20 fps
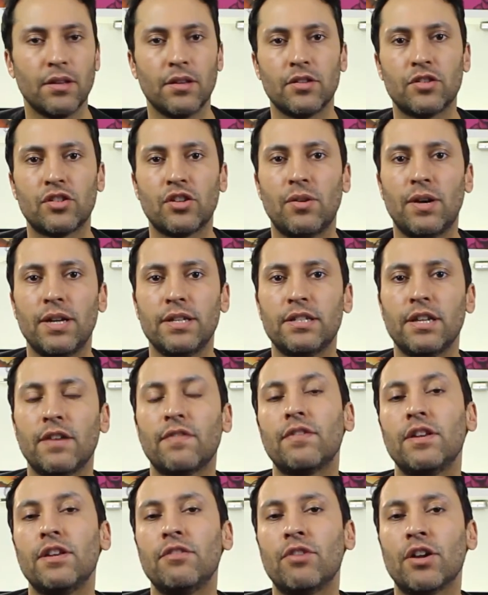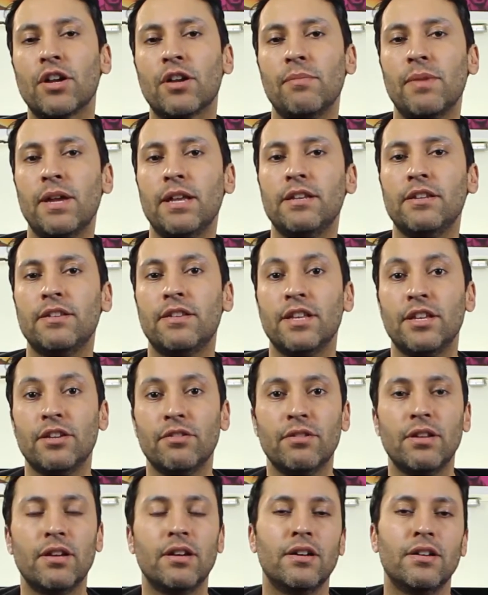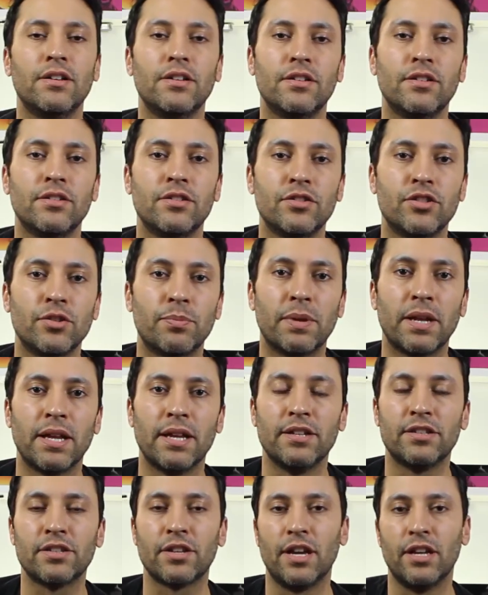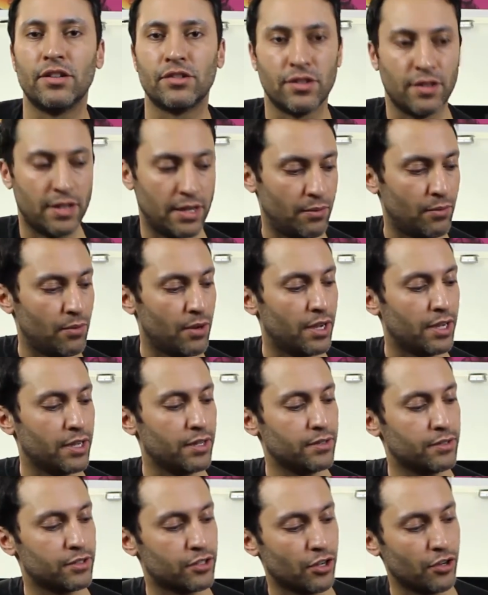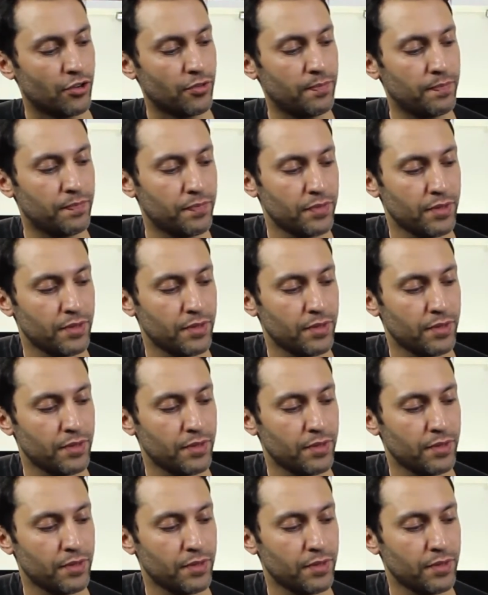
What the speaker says: So I definitely recommend that you learn to play scales in that way. So,